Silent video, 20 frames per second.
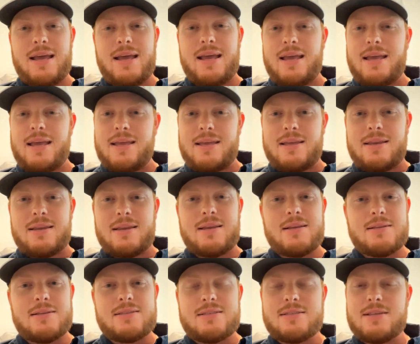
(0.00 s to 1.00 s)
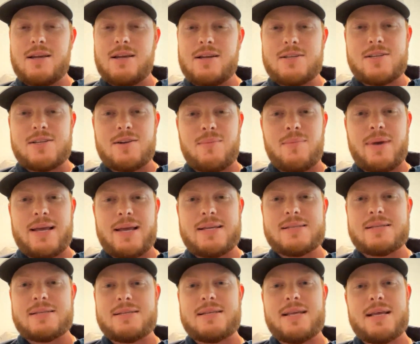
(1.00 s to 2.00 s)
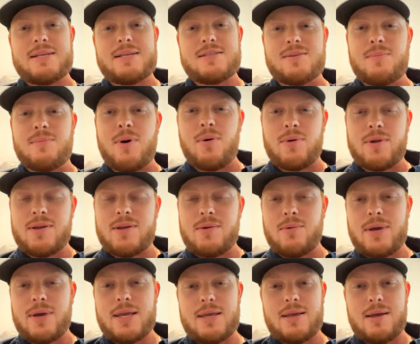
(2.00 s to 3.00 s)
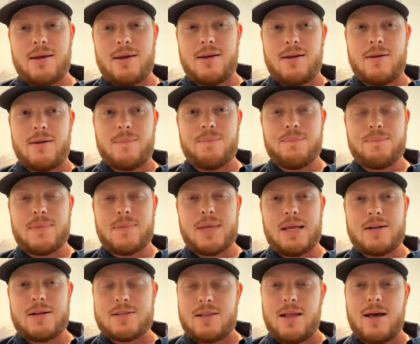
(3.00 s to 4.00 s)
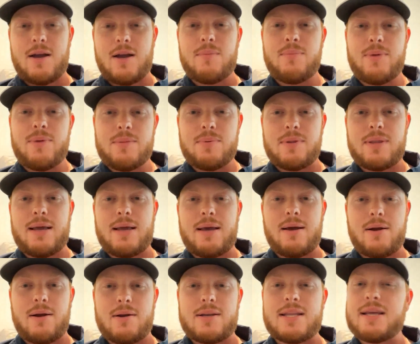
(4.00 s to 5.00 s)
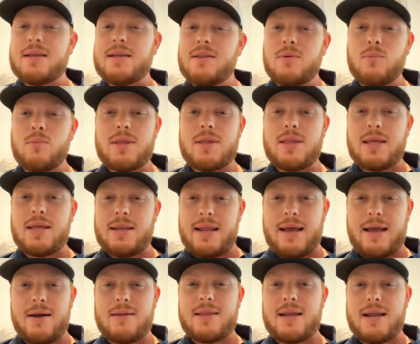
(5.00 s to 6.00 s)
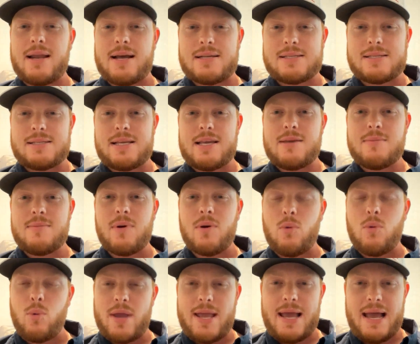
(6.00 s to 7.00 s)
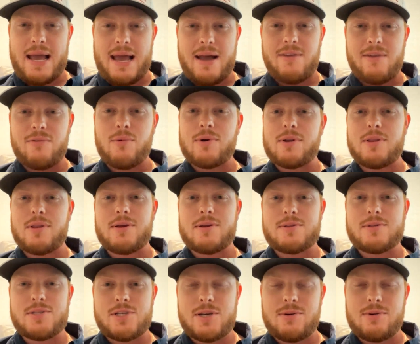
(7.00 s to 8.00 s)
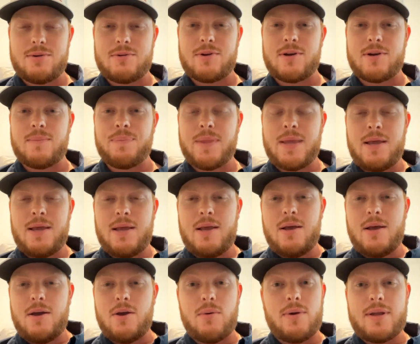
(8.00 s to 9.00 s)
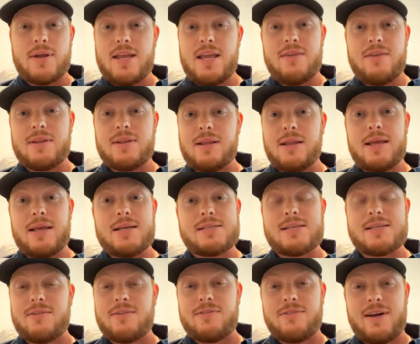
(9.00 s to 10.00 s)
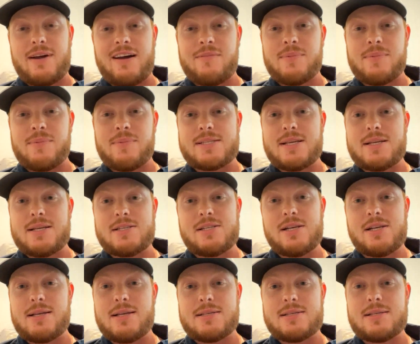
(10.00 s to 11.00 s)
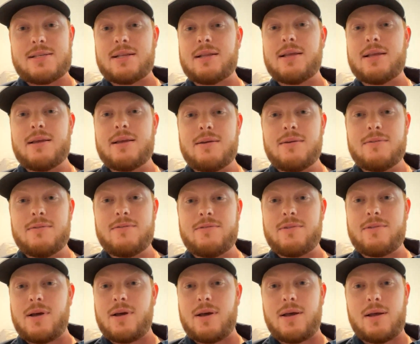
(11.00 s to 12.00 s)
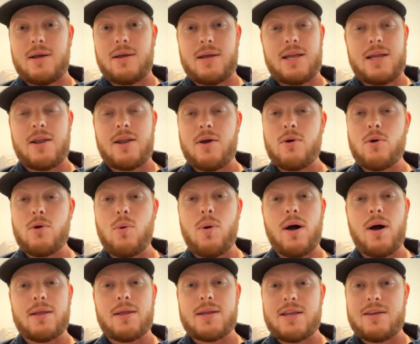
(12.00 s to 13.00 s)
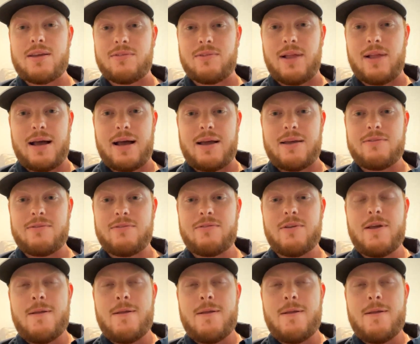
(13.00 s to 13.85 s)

And such an amazing testimony. We uh, there's a lot of people that are dealing with it now that I see, but we have one of those children who were given less than a 5% chance to live uh, and no quality of life.